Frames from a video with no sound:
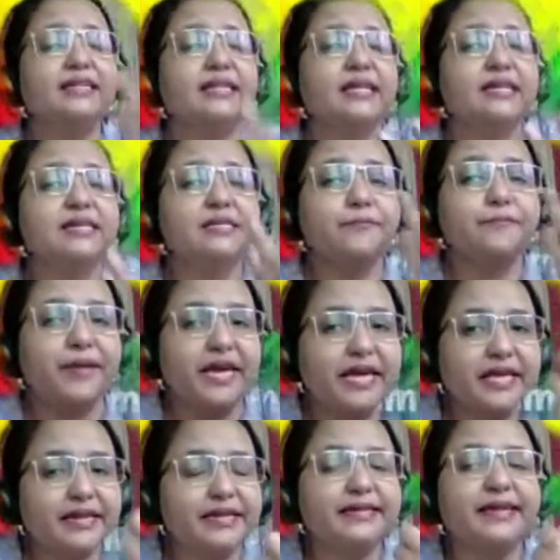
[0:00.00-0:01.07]
and there
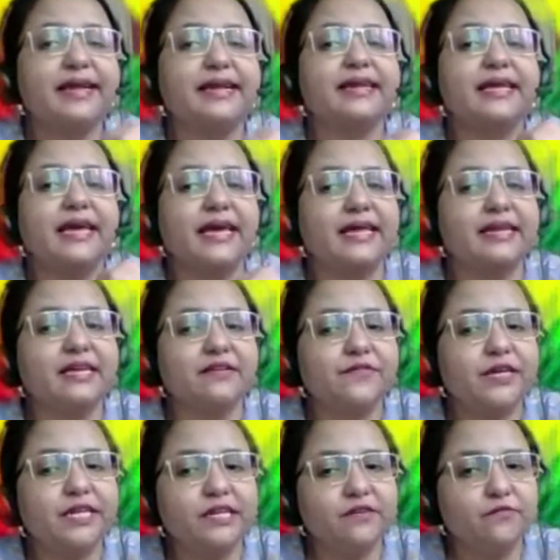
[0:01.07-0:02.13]
is parent and
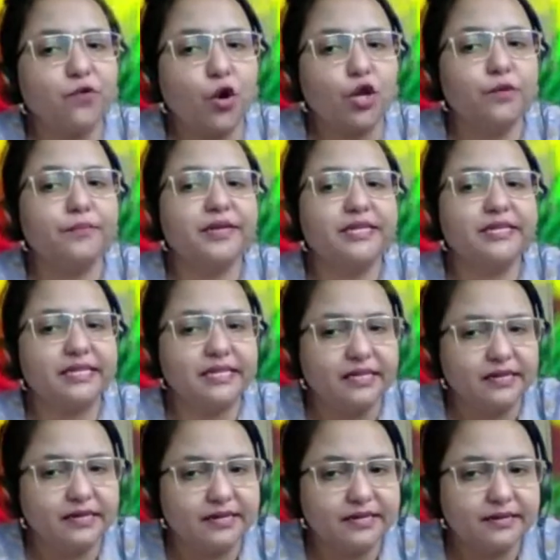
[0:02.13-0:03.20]
caregiver
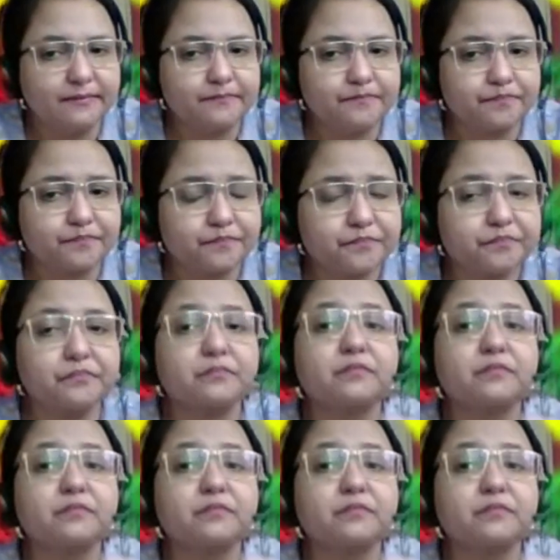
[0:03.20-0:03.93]
involvement here.